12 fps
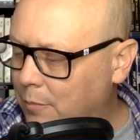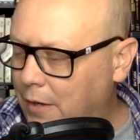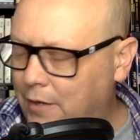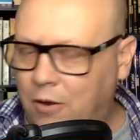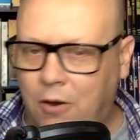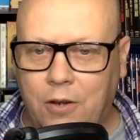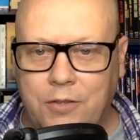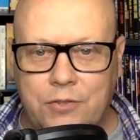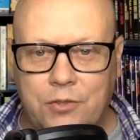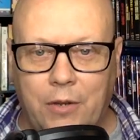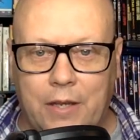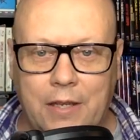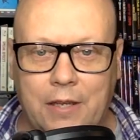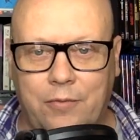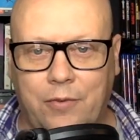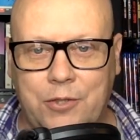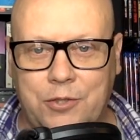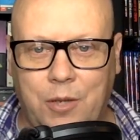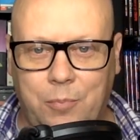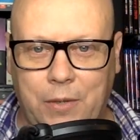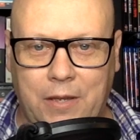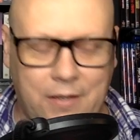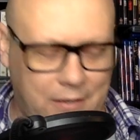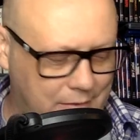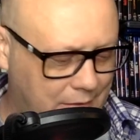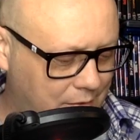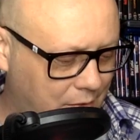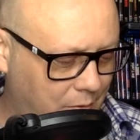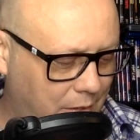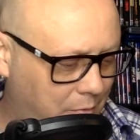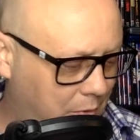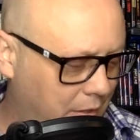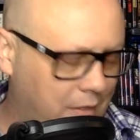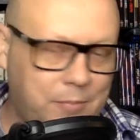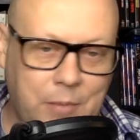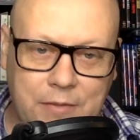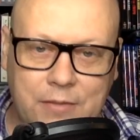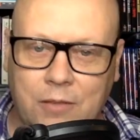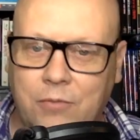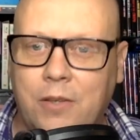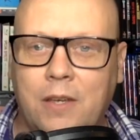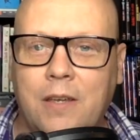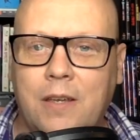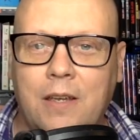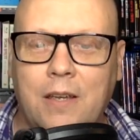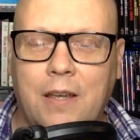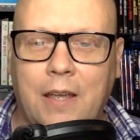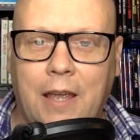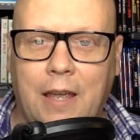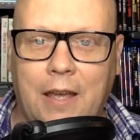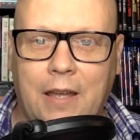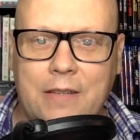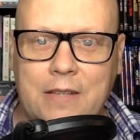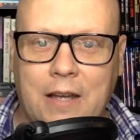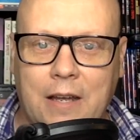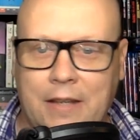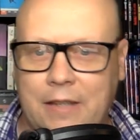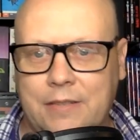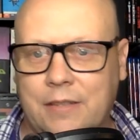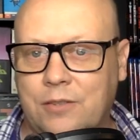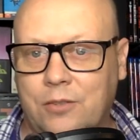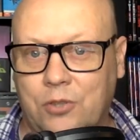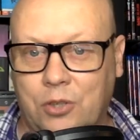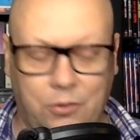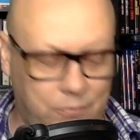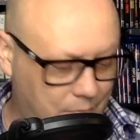my cart so I can get free shipping because it's already really expensive. And I guess this will do.